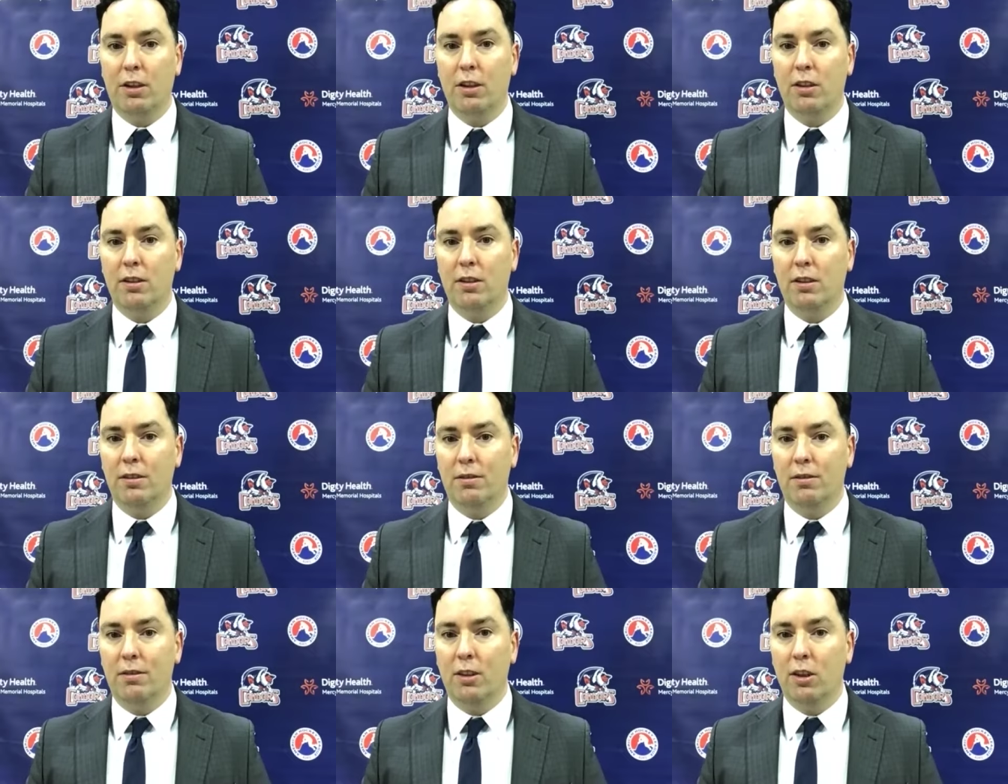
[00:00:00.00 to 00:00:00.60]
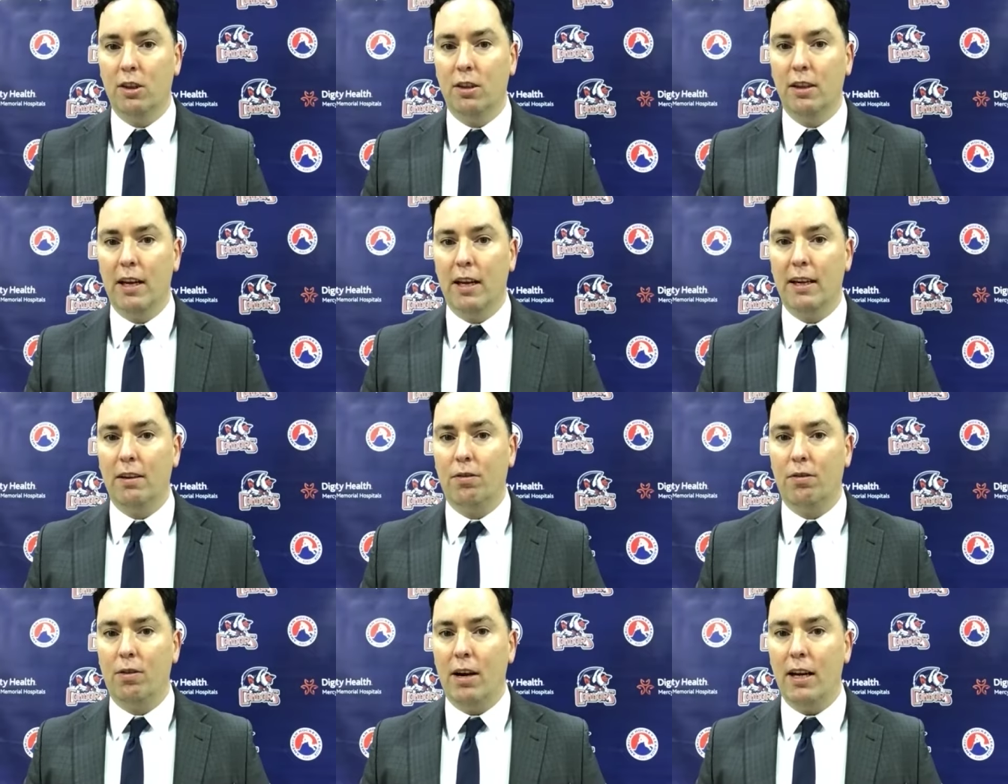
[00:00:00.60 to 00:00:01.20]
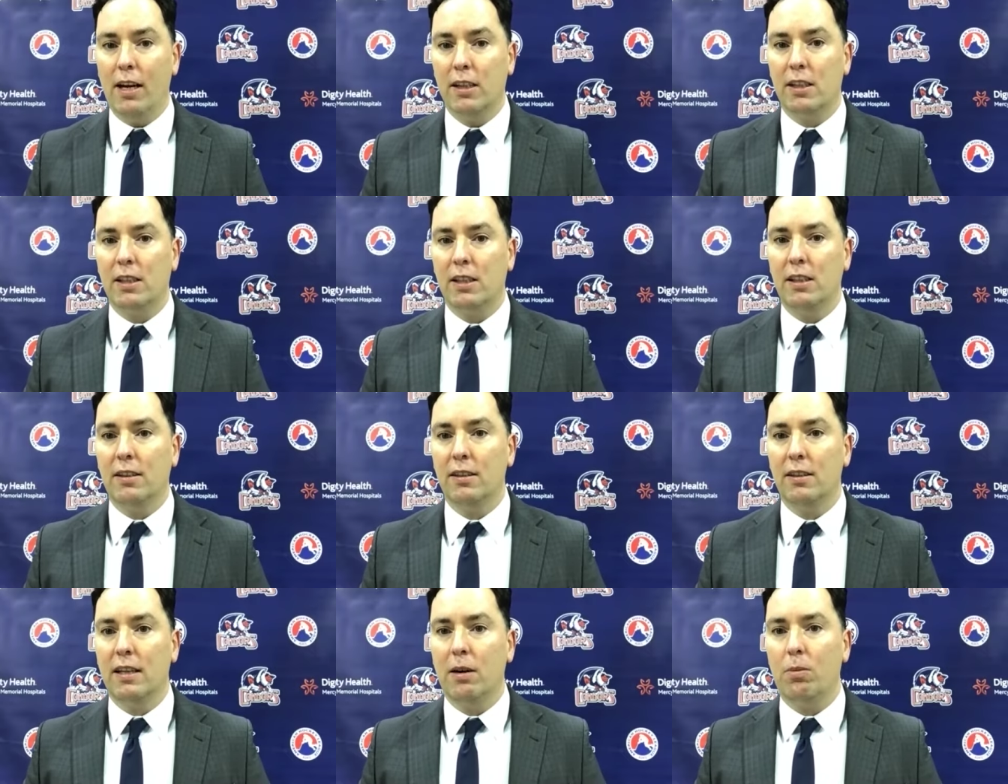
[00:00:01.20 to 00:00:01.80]
good good night of rest
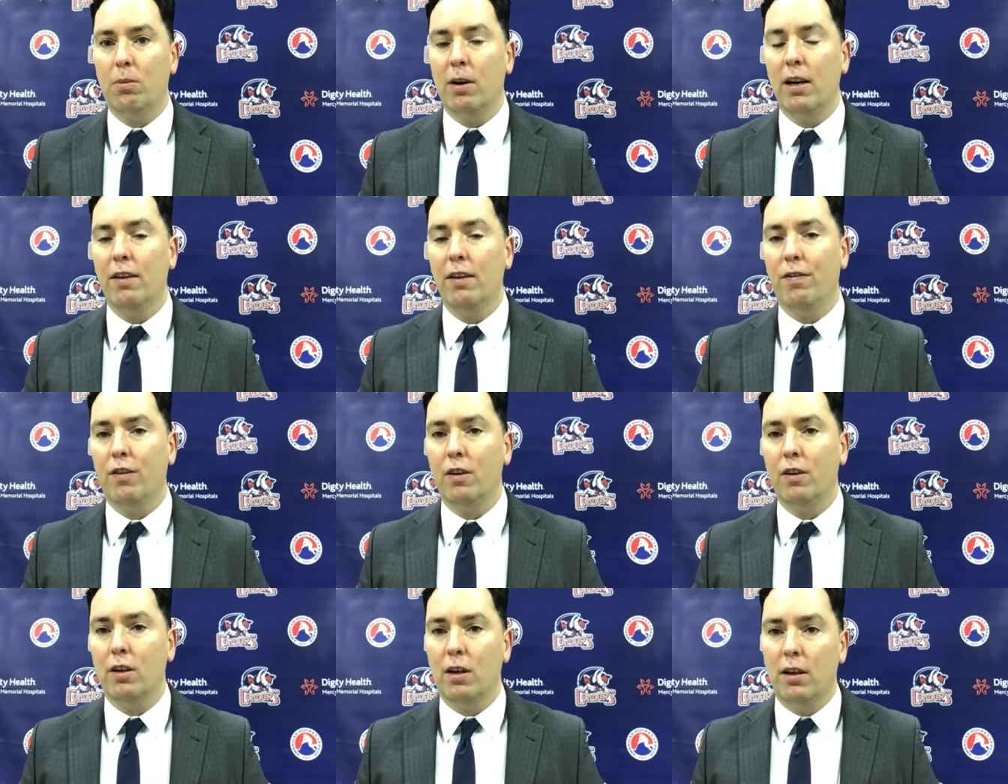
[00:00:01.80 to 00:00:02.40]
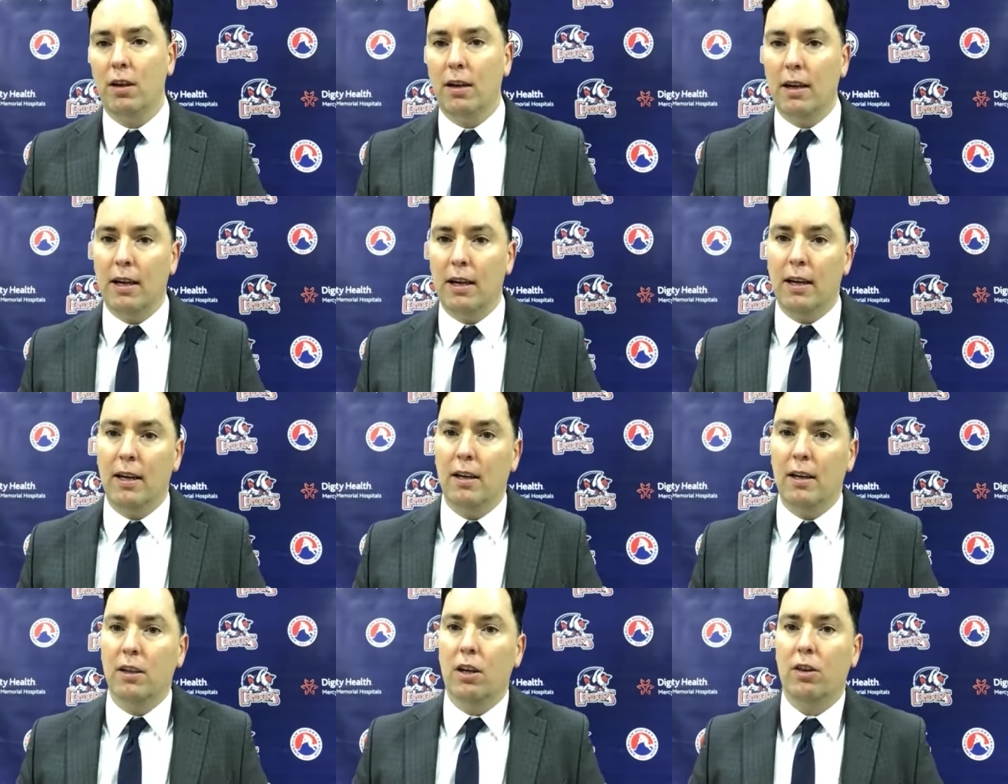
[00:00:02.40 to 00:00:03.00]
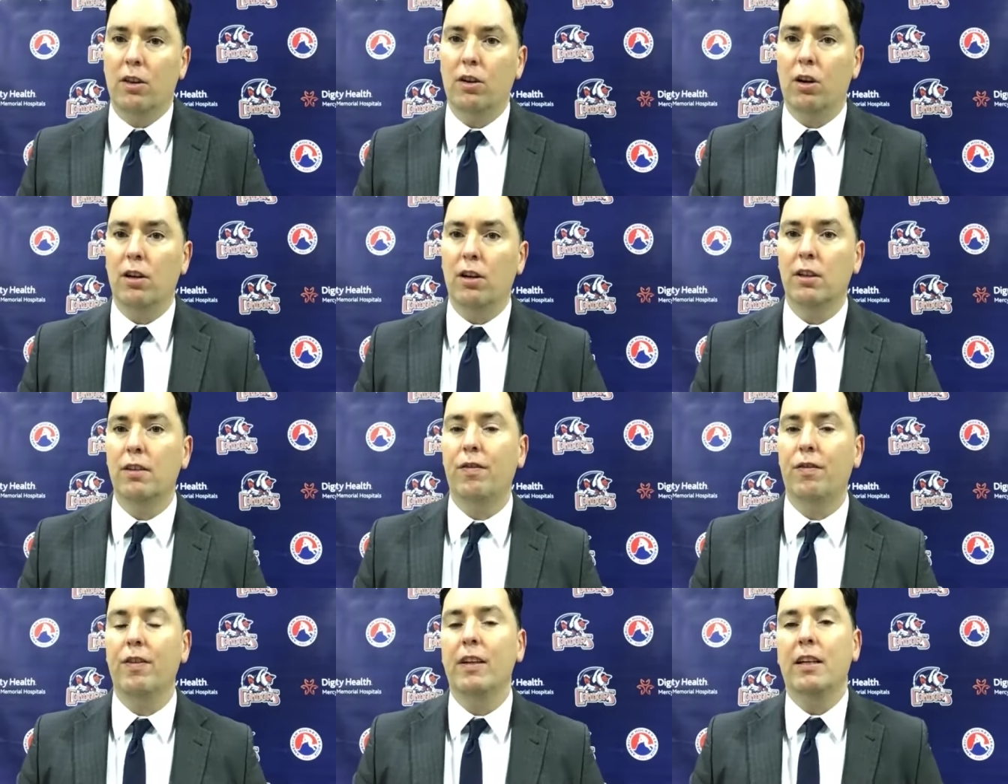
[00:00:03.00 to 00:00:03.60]
and get ready for uh, another
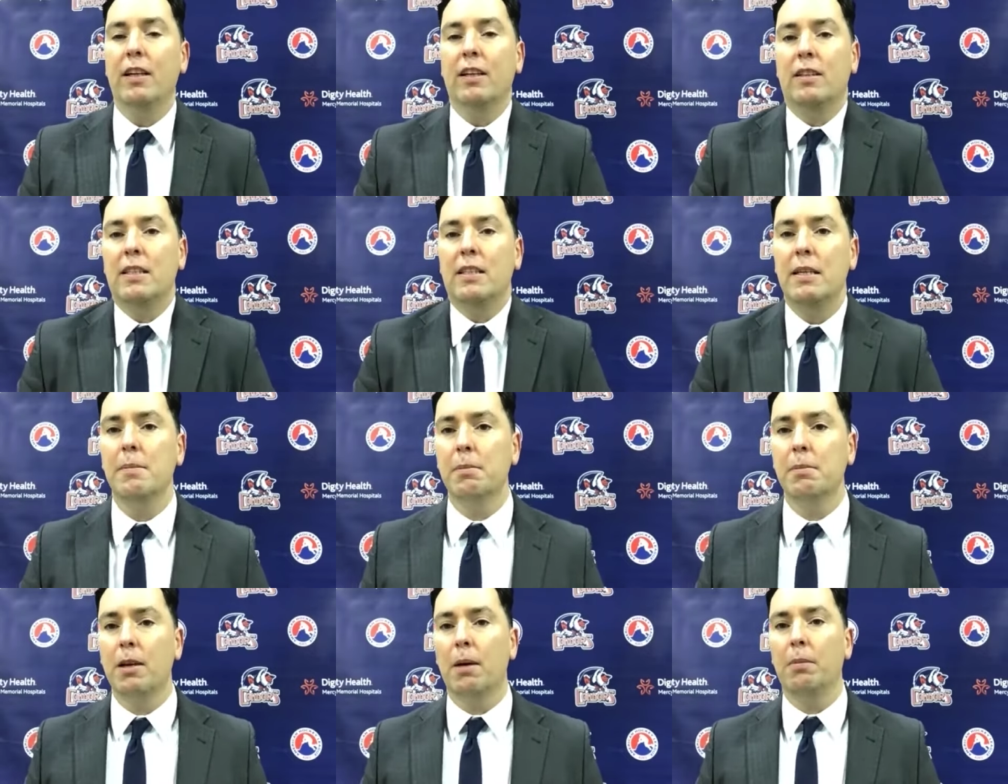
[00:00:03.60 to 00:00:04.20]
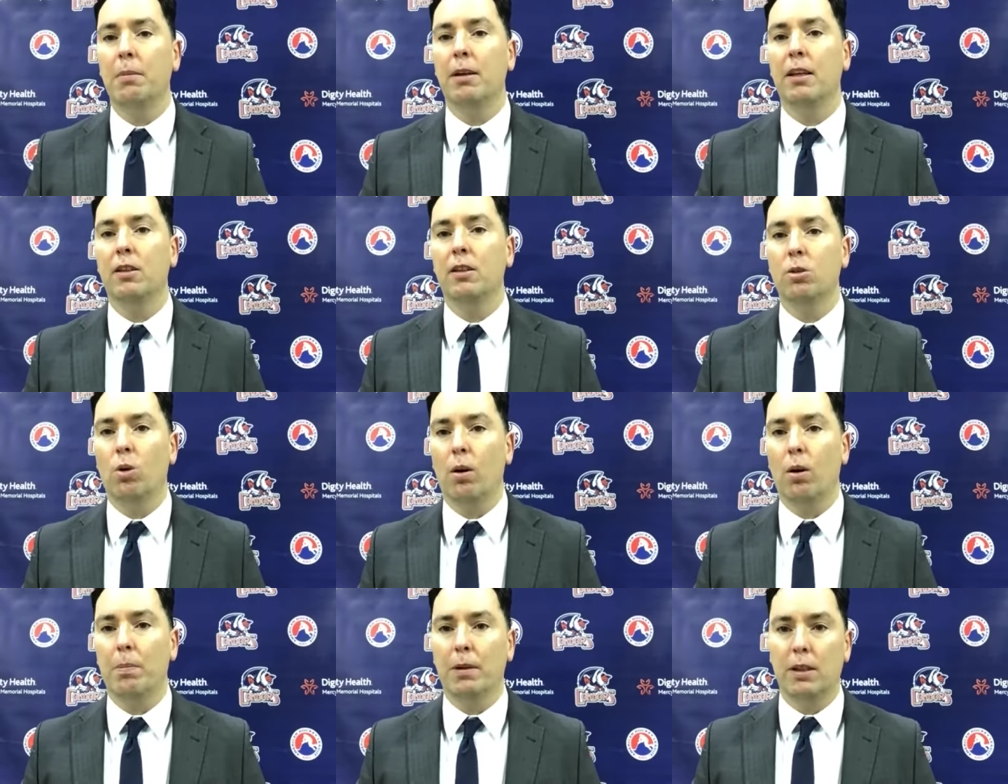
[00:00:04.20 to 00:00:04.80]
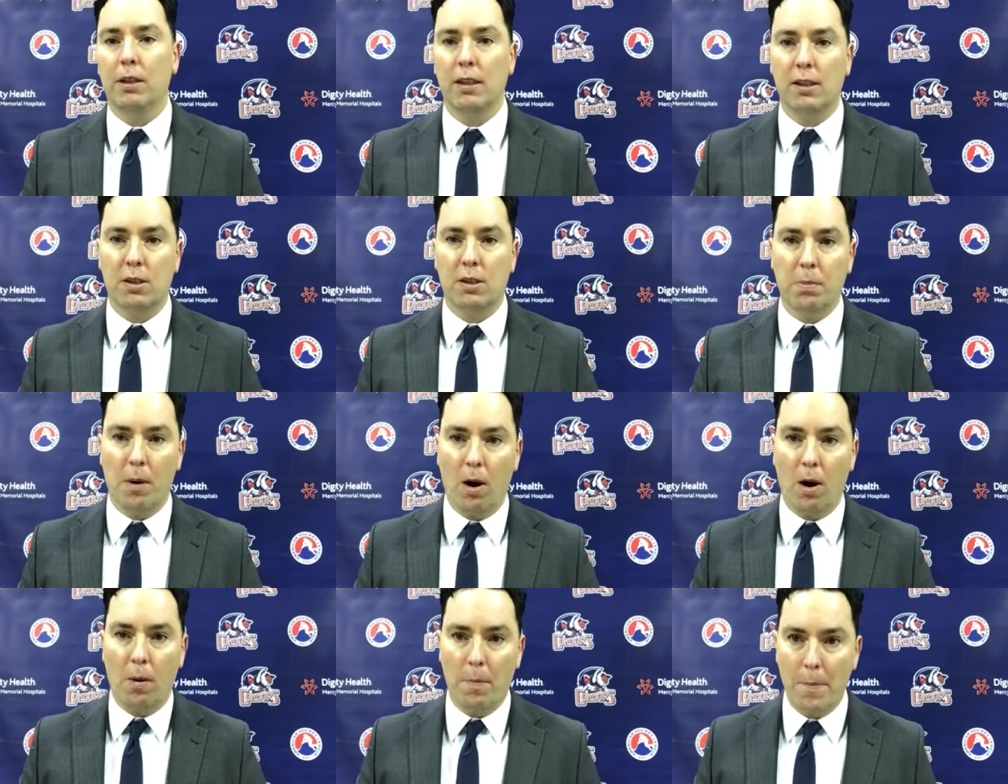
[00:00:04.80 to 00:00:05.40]
undefeated team coming into our building
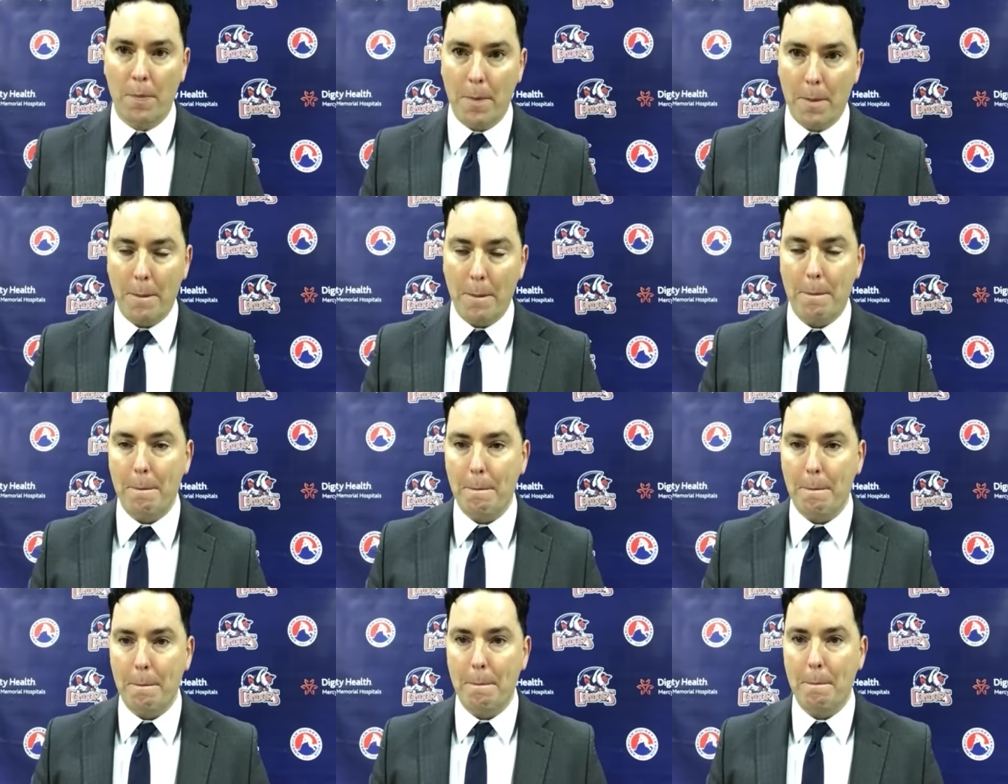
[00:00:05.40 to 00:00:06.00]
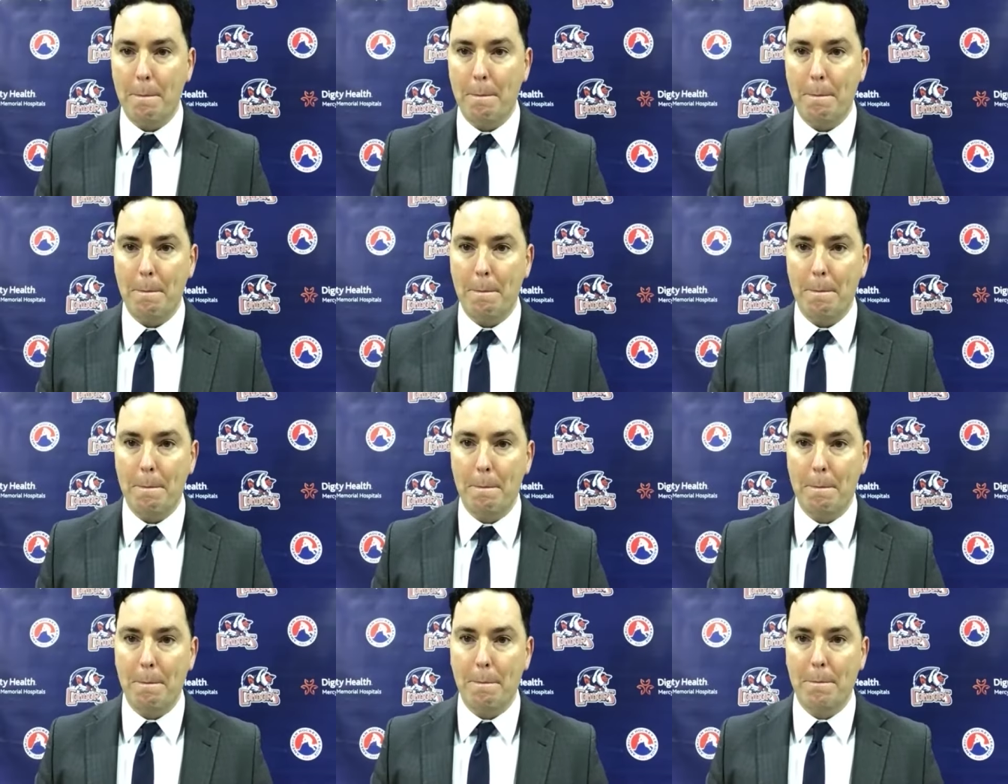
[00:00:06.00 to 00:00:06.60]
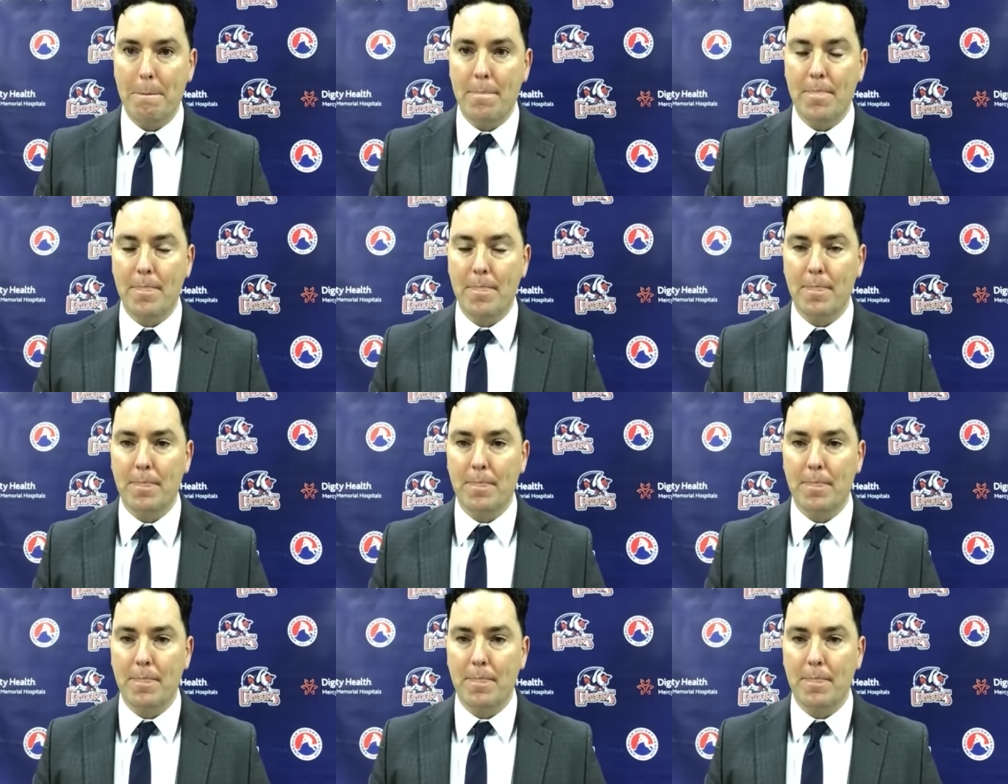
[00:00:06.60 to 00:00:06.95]
tomorrow. John Singh.